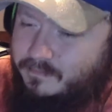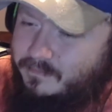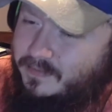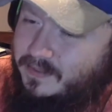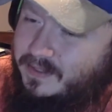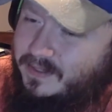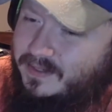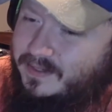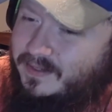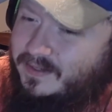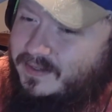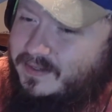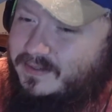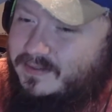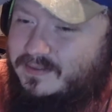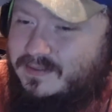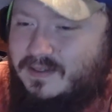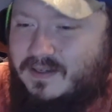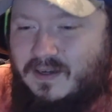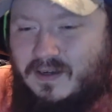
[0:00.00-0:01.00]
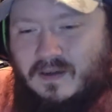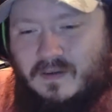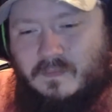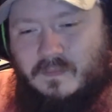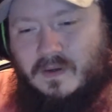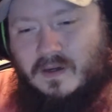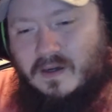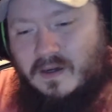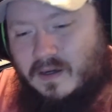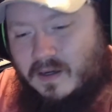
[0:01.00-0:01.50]
Man,
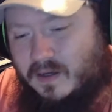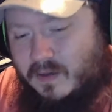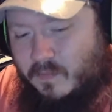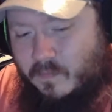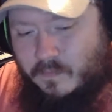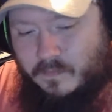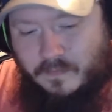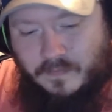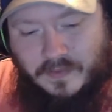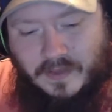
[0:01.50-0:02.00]
come on.